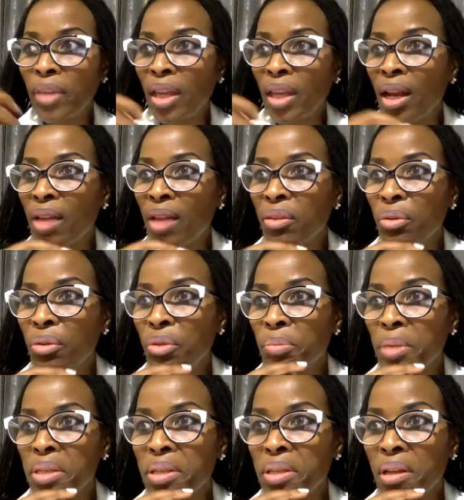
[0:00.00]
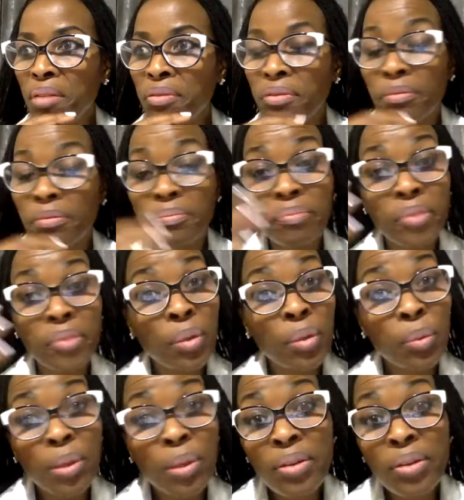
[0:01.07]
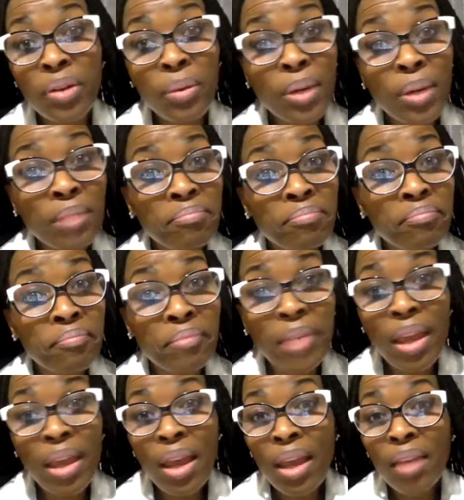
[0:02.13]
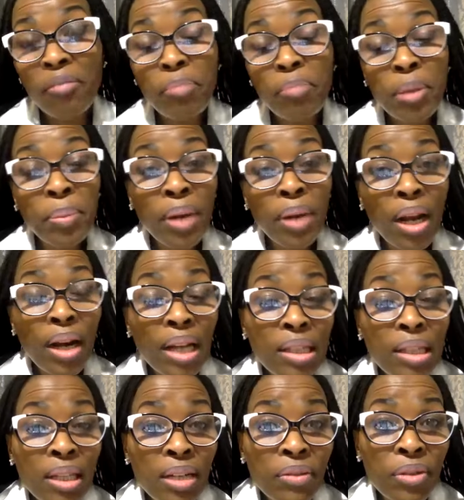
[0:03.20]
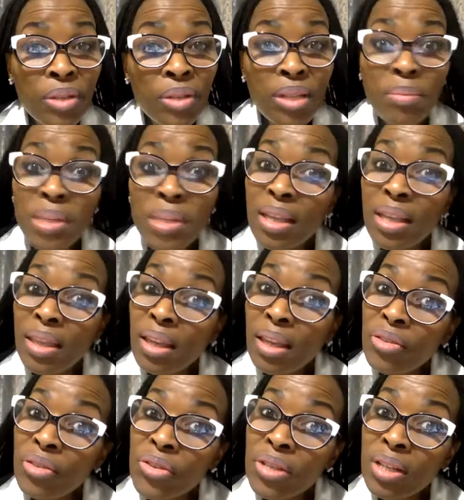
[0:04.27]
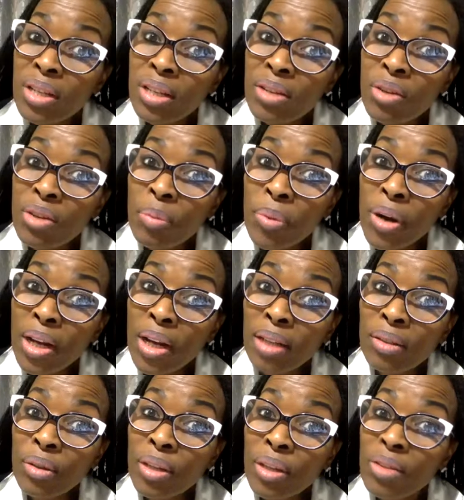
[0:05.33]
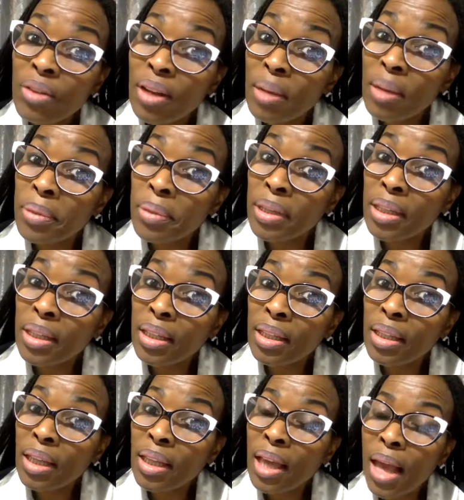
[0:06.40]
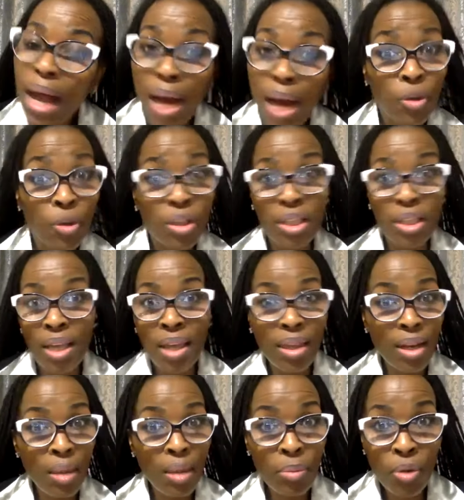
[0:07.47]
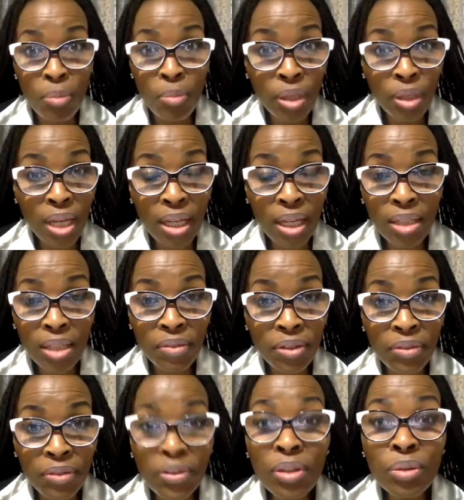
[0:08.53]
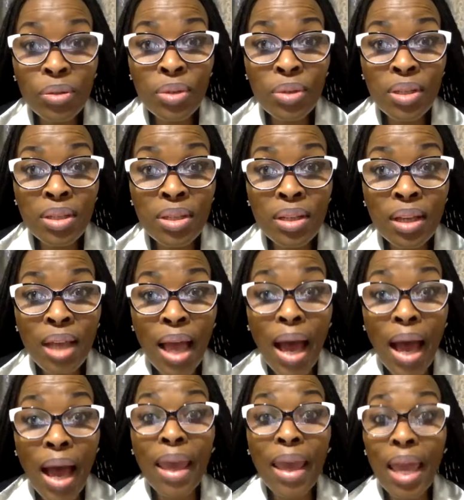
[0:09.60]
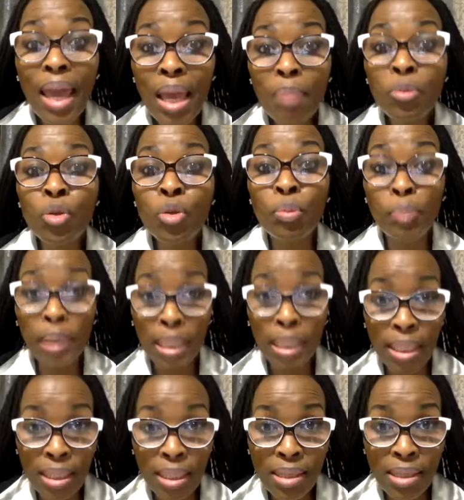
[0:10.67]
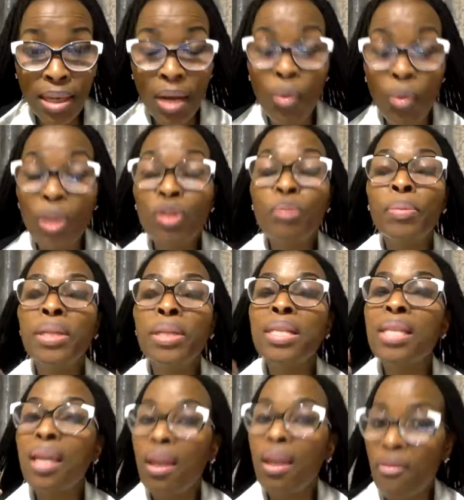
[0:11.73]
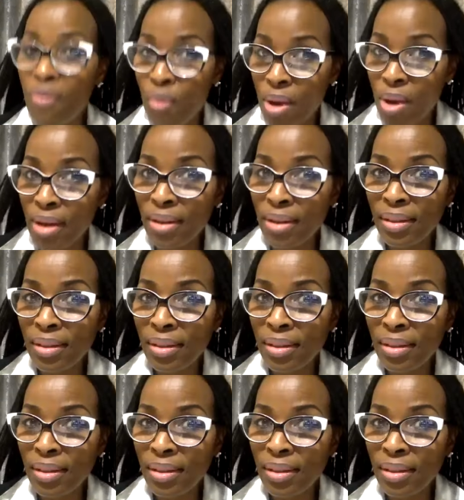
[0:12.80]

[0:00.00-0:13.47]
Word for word: And I thought to myself, well, you know what? If people are writing reviews, it means that they're interested in your product or in your company. I'm not saying that I promote negative reviews. I aim to please and I want to please everyone.